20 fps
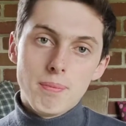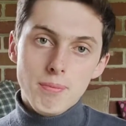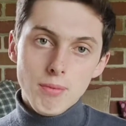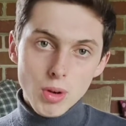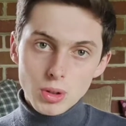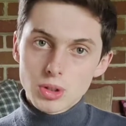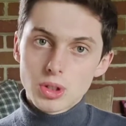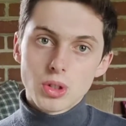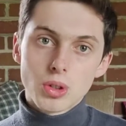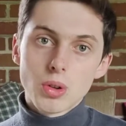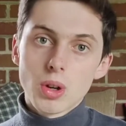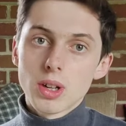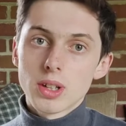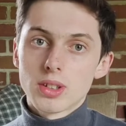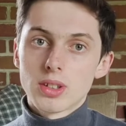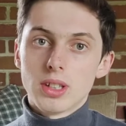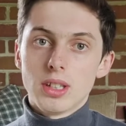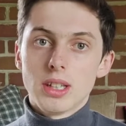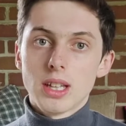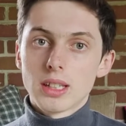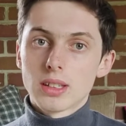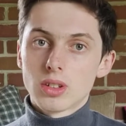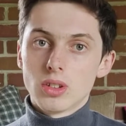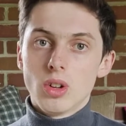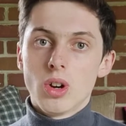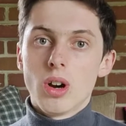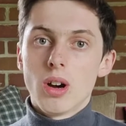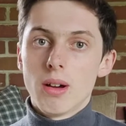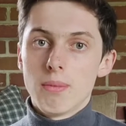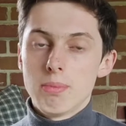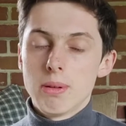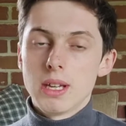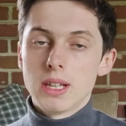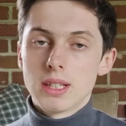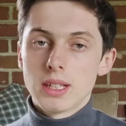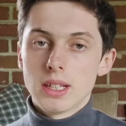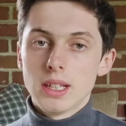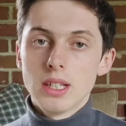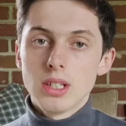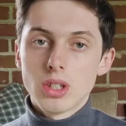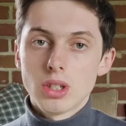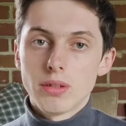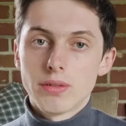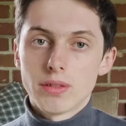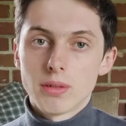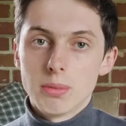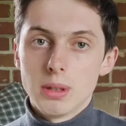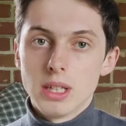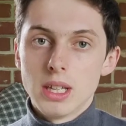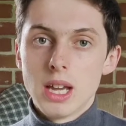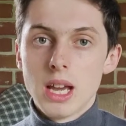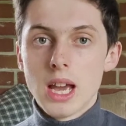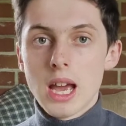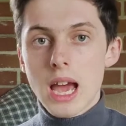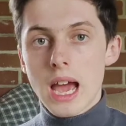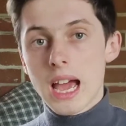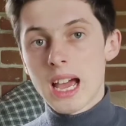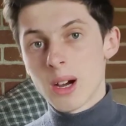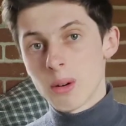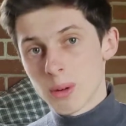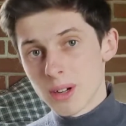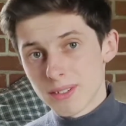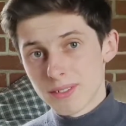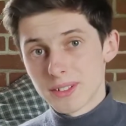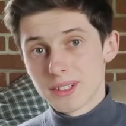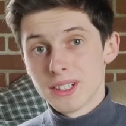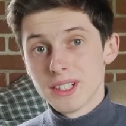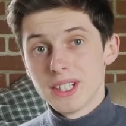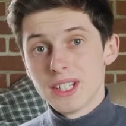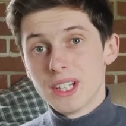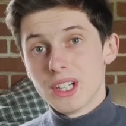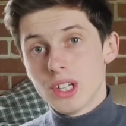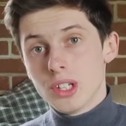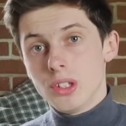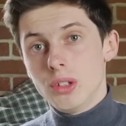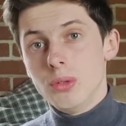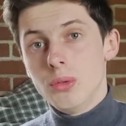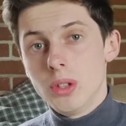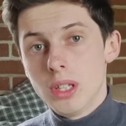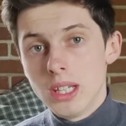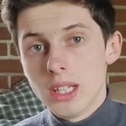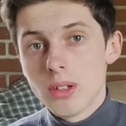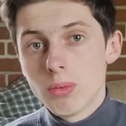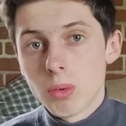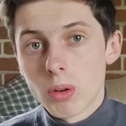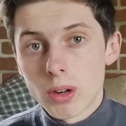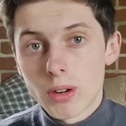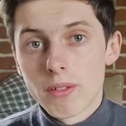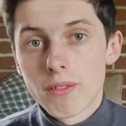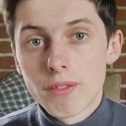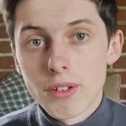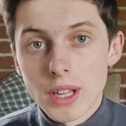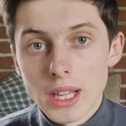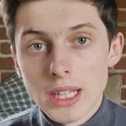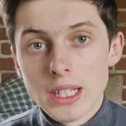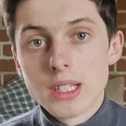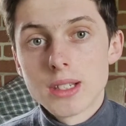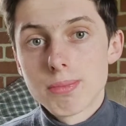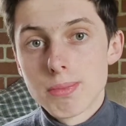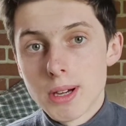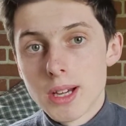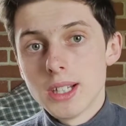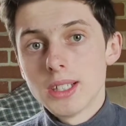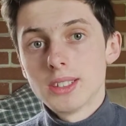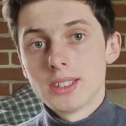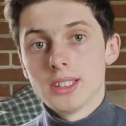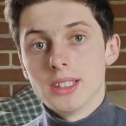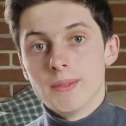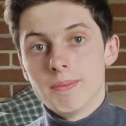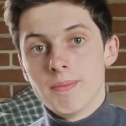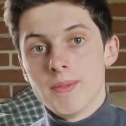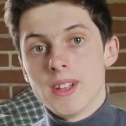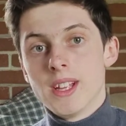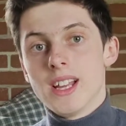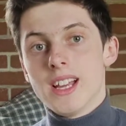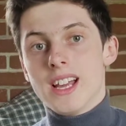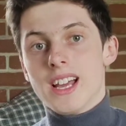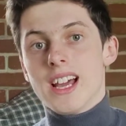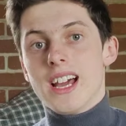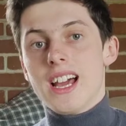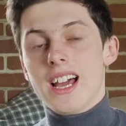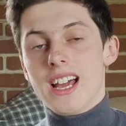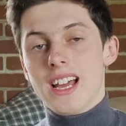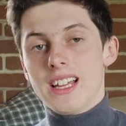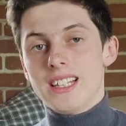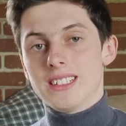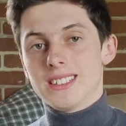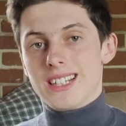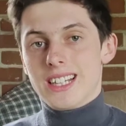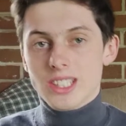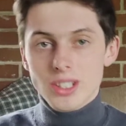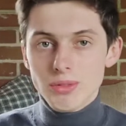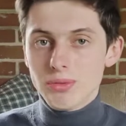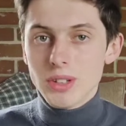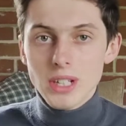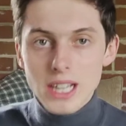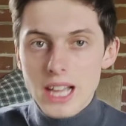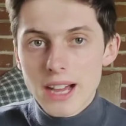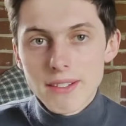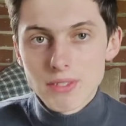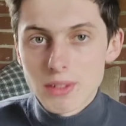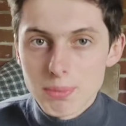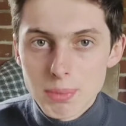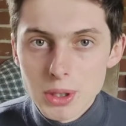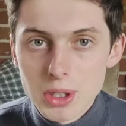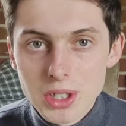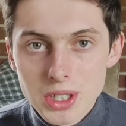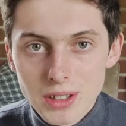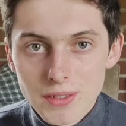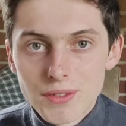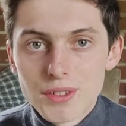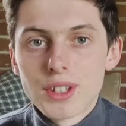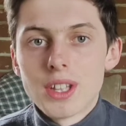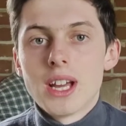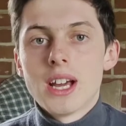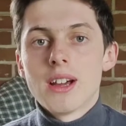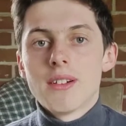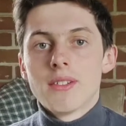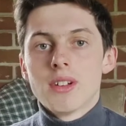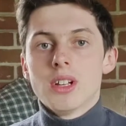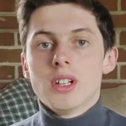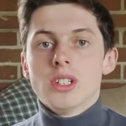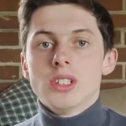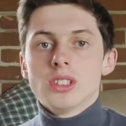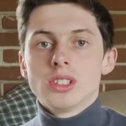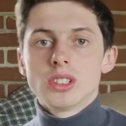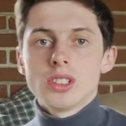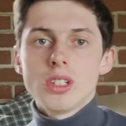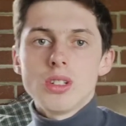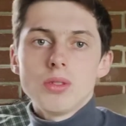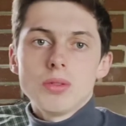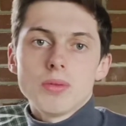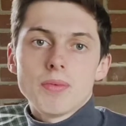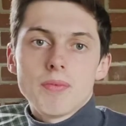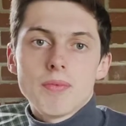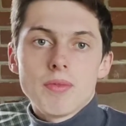audio quality, that's not a big issue for me. However, you need one for each person, and I don't really have the budget for that. So